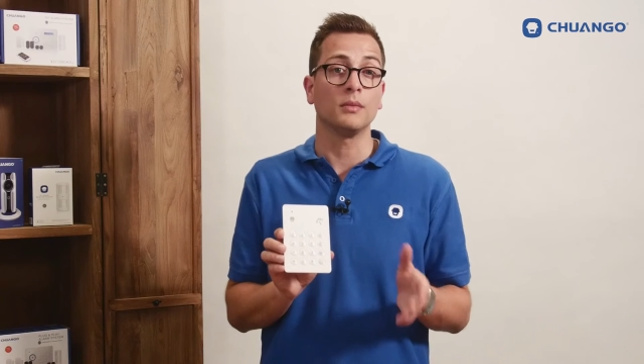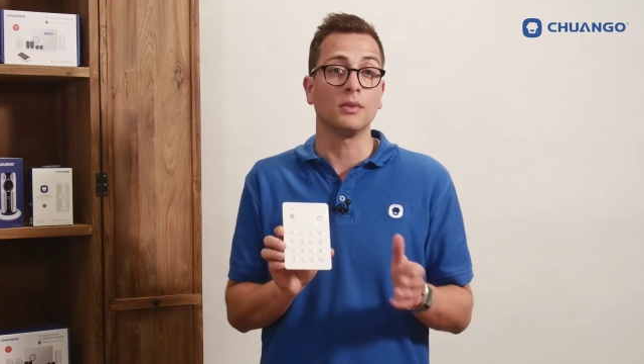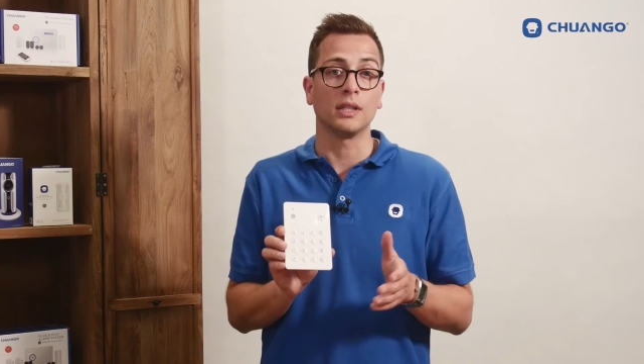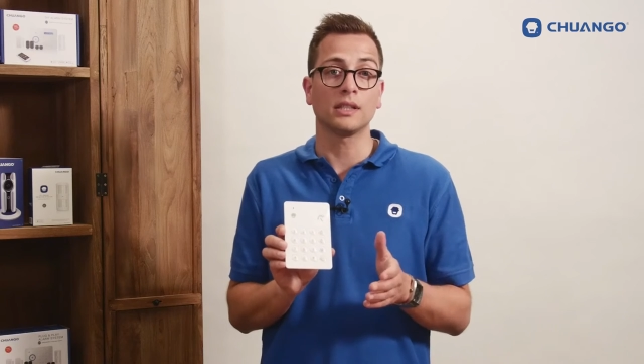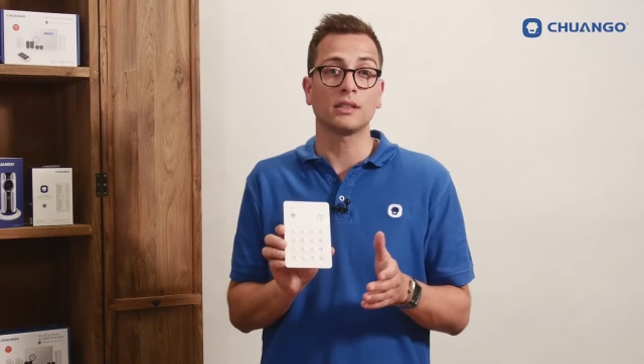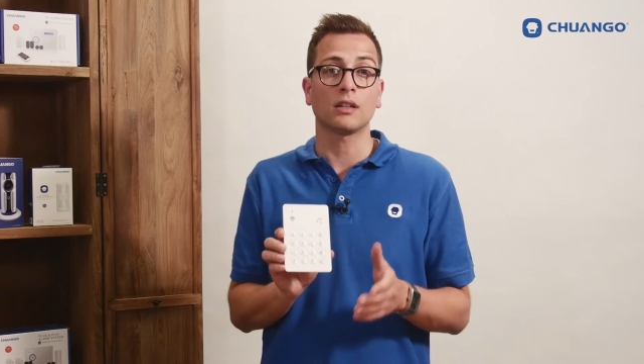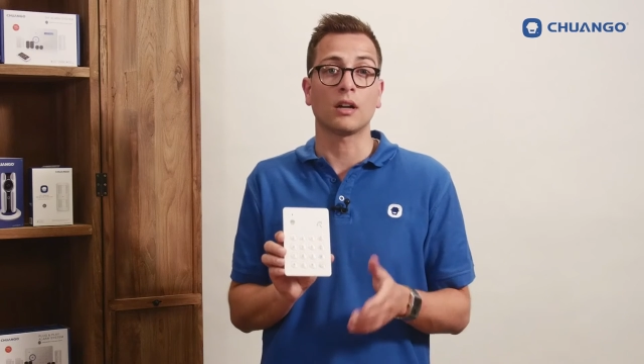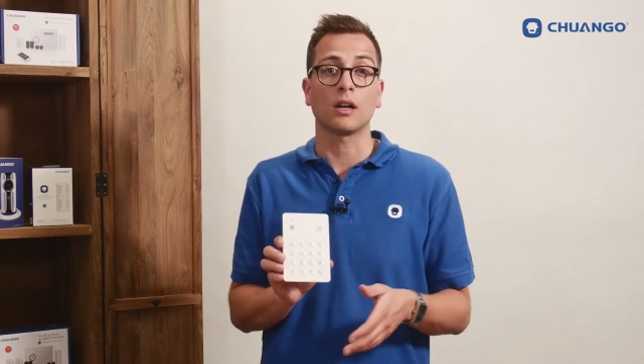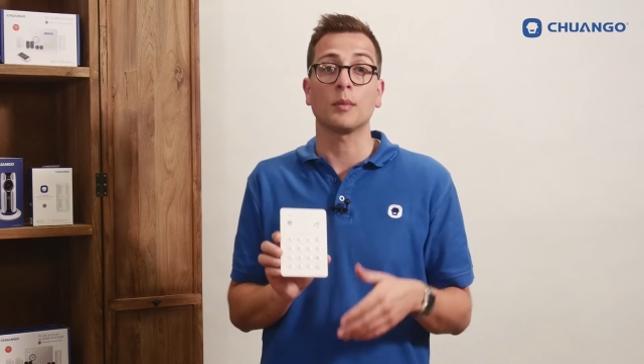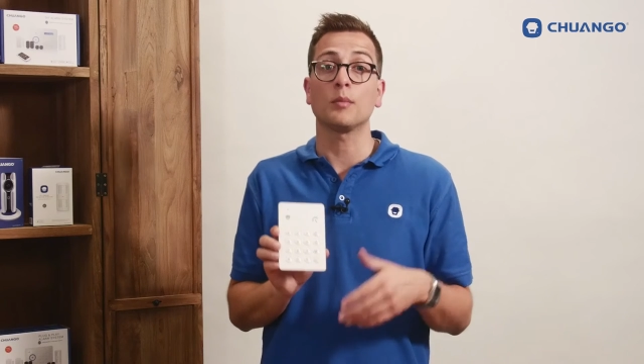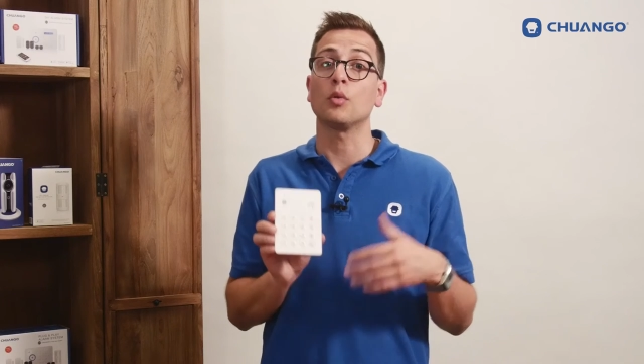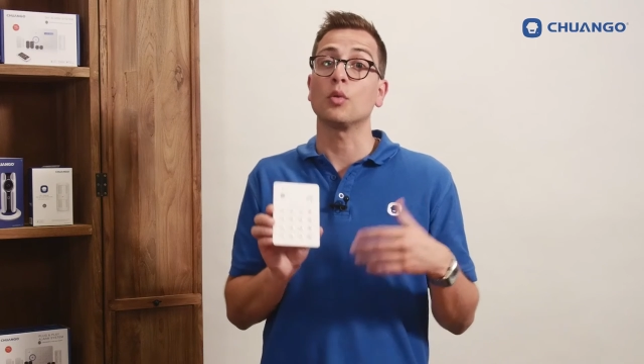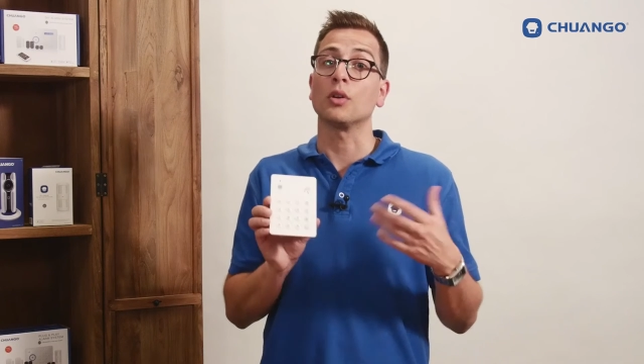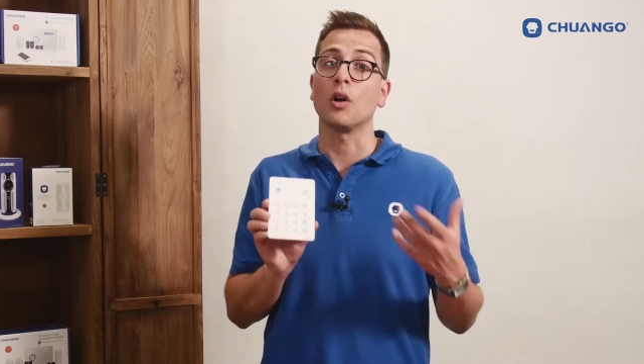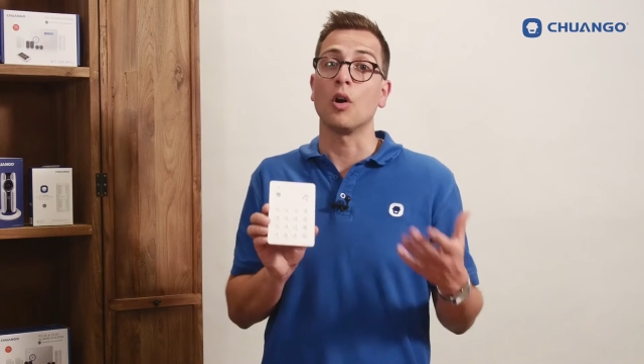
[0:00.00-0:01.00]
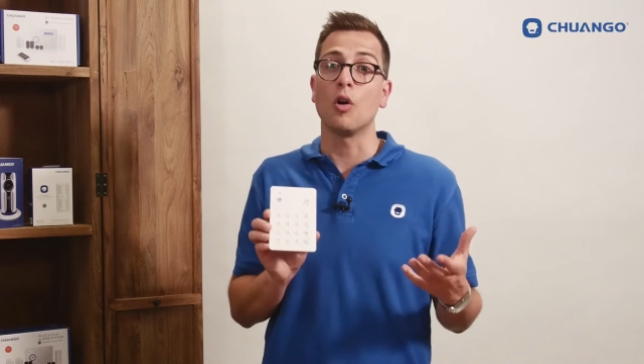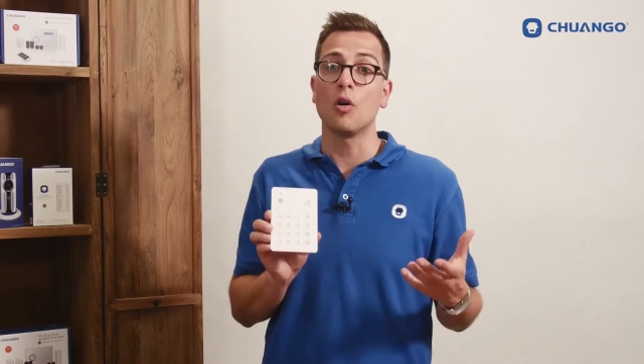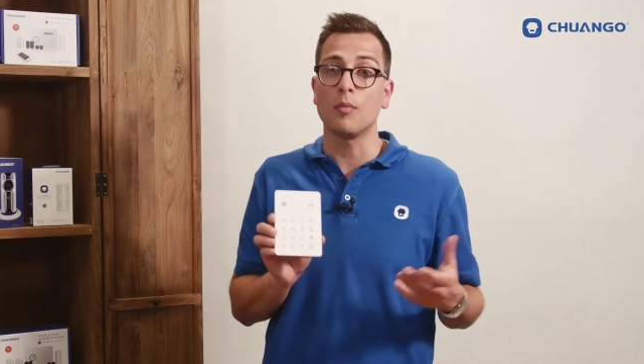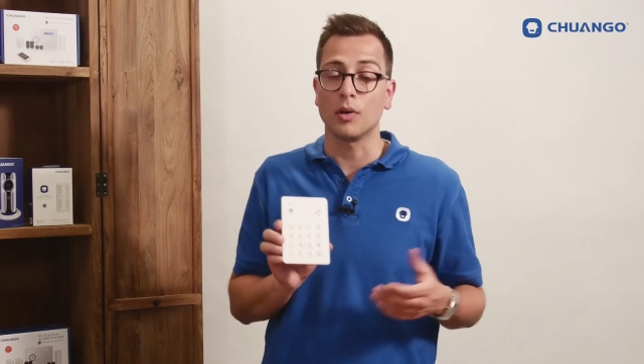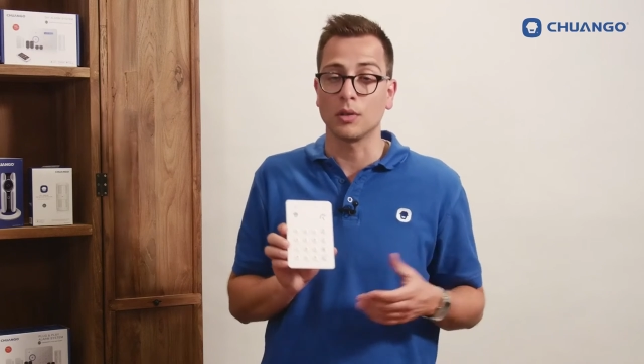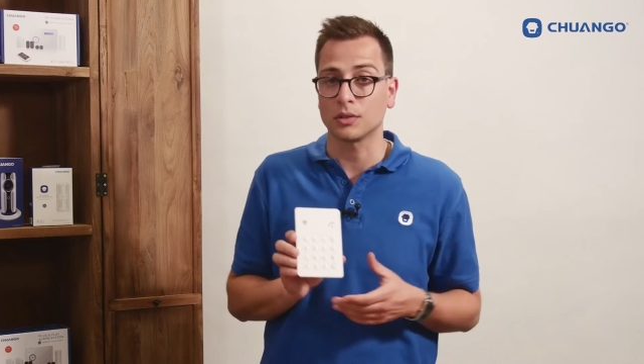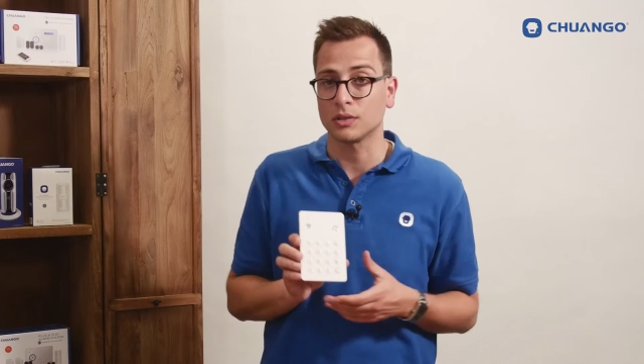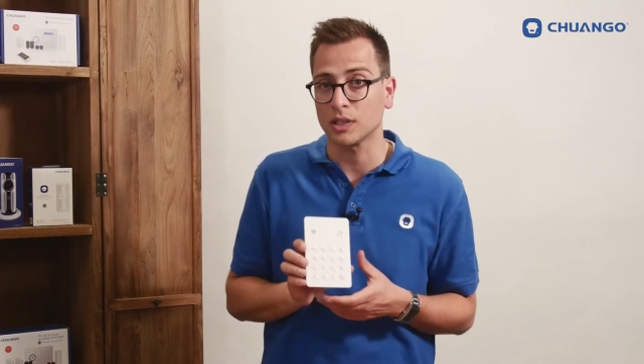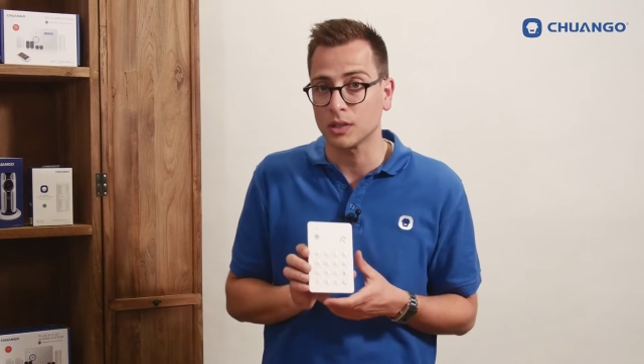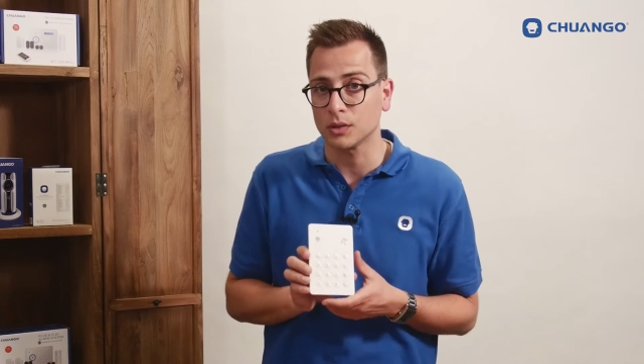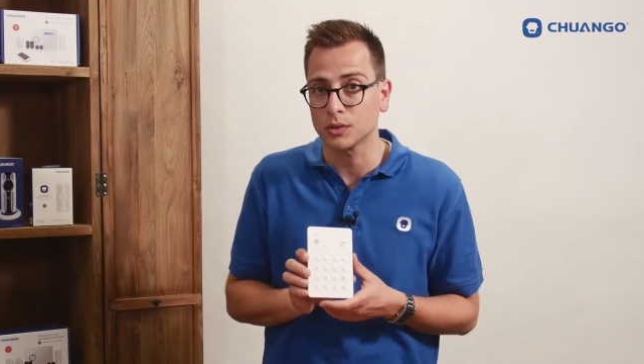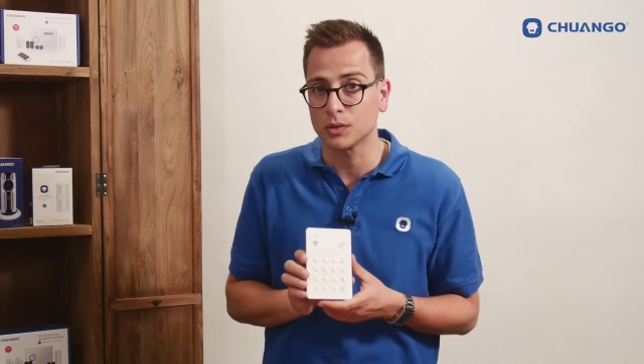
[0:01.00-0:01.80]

disarm or home mode signal